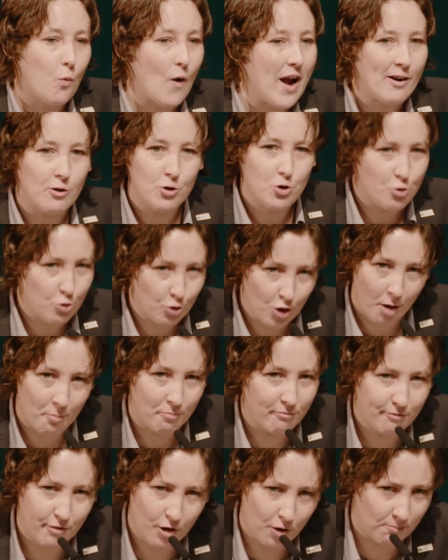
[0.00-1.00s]
where you
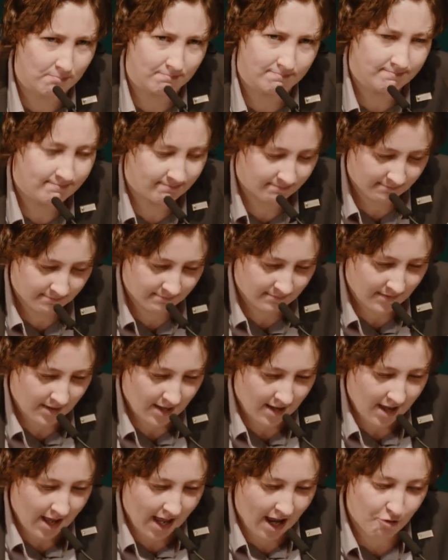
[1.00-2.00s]
come from,
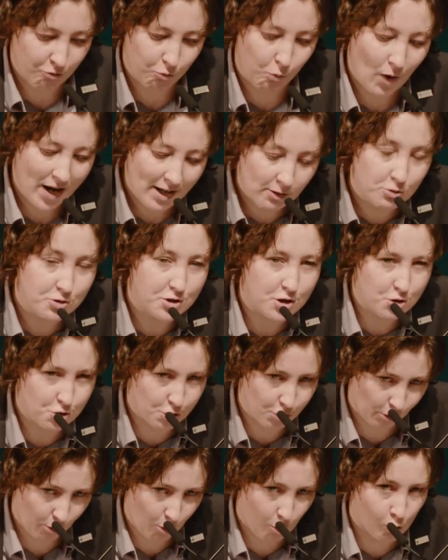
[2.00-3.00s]
if Wales is
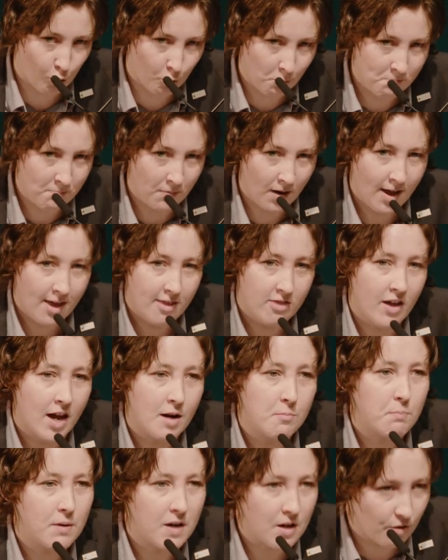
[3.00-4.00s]
your home,
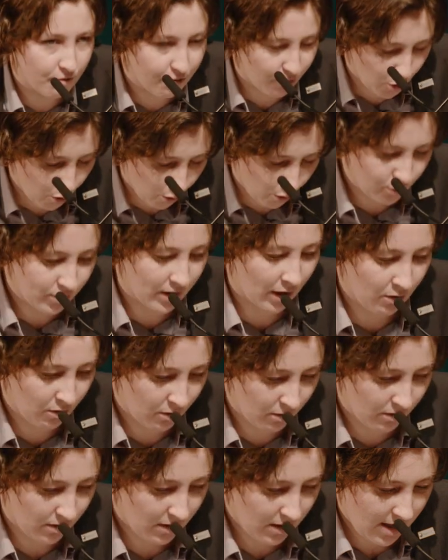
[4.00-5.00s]
then be of no
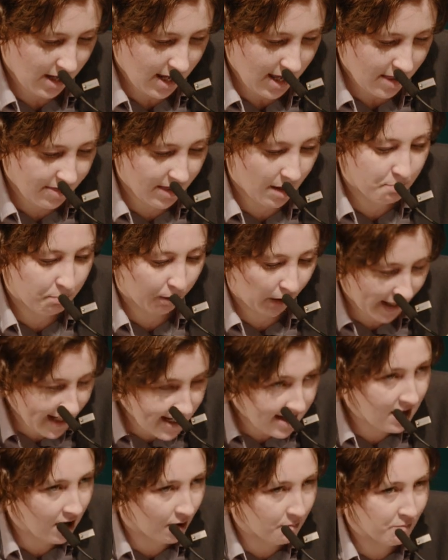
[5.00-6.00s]
doubt that
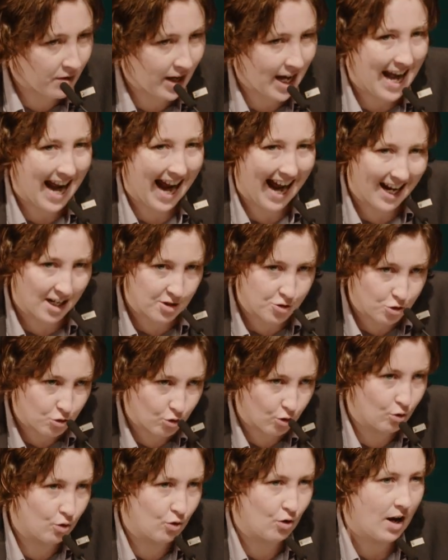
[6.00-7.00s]
Plaid Cymru has
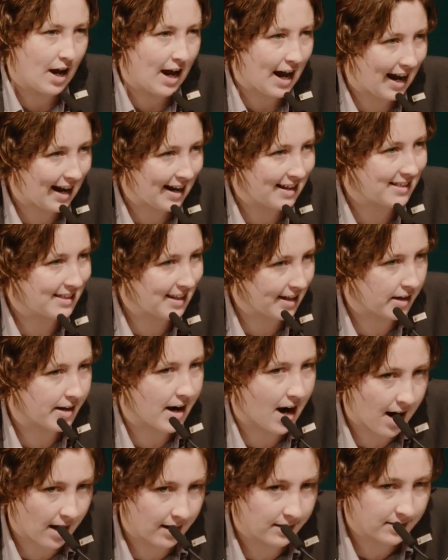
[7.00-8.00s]
you at their
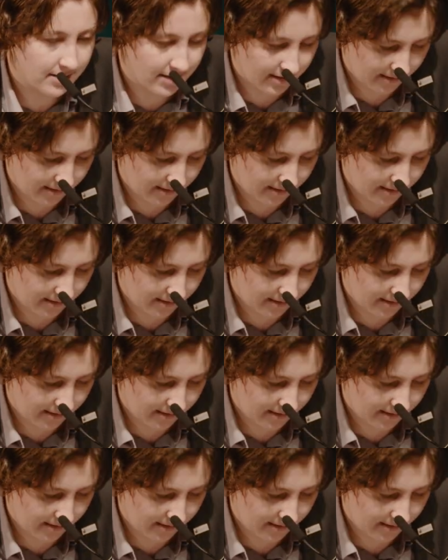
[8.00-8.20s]
heart.